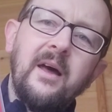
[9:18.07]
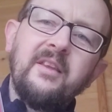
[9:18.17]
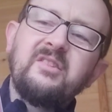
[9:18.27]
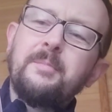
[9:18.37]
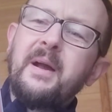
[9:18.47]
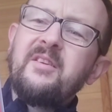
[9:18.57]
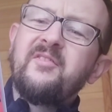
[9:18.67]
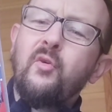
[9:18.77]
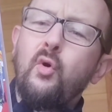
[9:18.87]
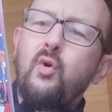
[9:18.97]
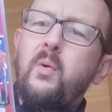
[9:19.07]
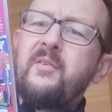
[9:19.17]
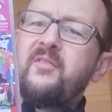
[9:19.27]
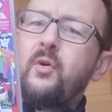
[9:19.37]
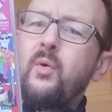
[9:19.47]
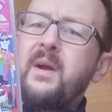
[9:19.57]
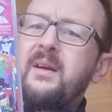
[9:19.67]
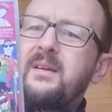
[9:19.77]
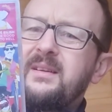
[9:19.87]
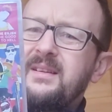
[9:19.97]
think she paid 4 quid for it.
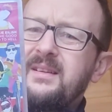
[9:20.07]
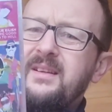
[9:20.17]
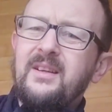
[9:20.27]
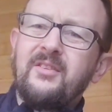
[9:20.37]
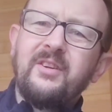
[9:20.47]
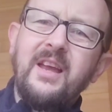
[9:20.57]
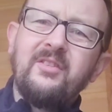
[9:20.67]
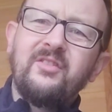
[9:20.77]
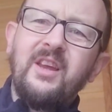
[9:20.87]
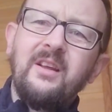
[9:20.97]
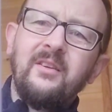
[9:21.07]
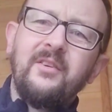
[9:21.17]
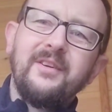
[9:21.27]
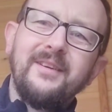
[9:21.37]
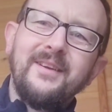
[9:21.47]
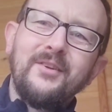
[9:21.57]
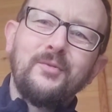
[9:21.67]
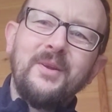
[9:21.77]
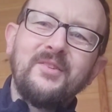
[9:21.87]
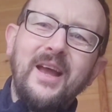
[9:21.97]
So yeah, sealed
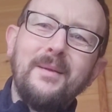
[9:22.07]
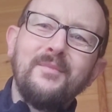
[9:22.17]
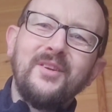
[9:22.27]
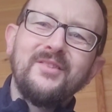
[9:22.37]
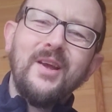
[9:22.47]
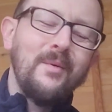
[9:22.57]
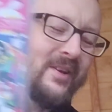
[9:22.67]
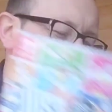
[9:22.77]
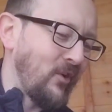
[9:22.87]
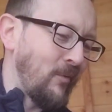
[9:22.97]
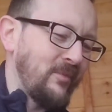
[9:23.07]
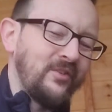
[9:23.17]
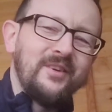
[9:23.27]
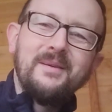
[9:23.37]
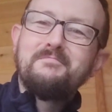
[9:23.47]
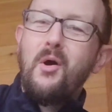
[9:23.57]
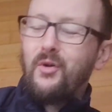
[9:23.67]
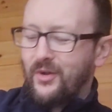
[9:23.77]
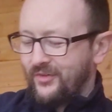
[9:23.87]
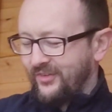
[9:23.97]
Switch games in charity shops.
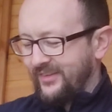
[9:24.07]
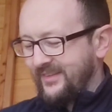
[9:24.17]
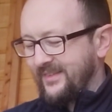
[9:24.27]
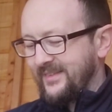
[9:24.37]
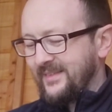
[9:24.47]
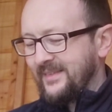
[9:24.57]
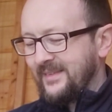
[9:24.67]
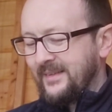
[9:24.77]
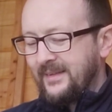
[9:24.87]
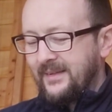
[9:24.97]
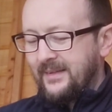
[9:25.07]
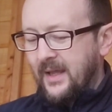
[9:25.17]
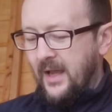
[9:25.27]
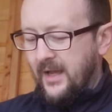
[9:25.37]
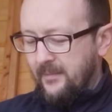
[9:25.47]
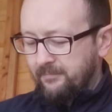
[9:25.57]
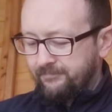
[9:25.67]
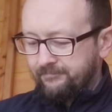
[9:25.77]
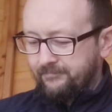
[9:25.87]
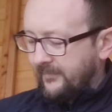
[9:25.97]
Bonkers.
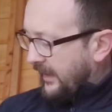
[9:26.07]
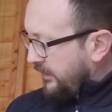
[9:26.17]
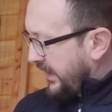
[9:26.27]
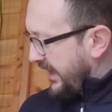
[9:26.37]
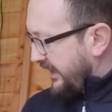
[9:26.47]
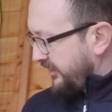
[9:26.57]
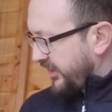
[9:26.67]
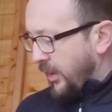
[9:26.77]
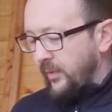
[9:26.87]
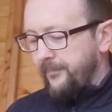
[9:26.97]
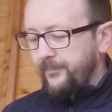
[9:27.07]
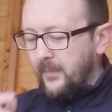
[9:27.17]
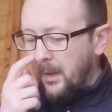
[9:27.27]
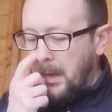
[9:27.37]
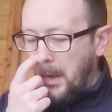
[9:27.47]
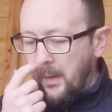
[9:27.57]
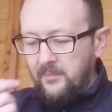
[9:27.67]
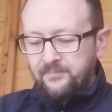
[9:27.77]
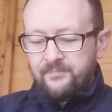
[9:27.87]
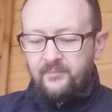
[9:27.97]
Okay, so
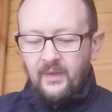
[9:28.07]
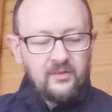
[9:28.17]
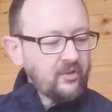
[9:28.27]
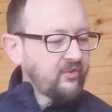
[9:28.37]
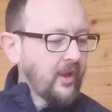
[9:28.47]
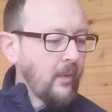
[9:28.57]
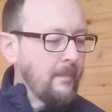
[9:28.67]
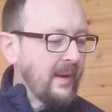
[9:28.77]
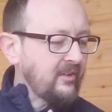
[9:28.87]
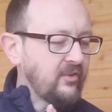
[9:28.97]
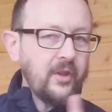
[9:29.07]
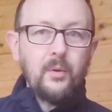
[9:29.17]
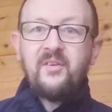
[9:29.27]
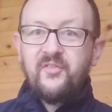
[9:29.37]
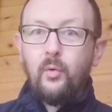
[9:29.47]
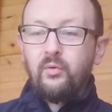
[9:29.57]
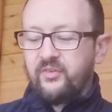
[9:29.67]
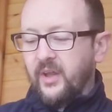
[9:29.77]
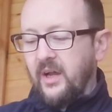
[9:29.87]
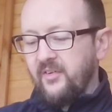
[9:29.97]
just going back to the Only Fool
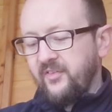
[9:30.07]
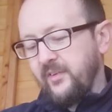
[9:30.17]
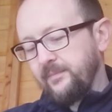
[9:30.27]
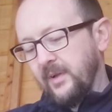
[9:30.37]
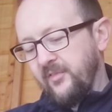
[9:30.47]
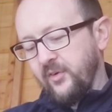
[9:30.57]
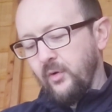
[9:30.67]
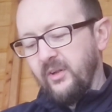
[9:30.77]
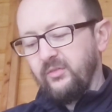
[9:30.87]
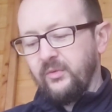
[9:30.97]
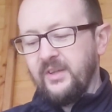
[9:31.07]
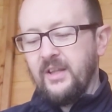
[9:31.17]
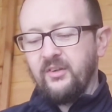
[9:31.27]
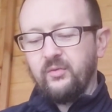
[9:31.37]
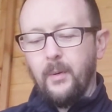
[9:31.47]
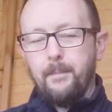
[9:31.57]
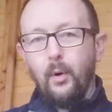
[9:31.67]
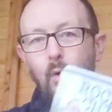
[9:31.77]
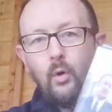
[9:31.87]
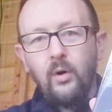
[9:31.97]
stuff, I forgot this was in there. So I
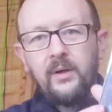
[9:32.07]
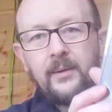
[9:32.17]
bought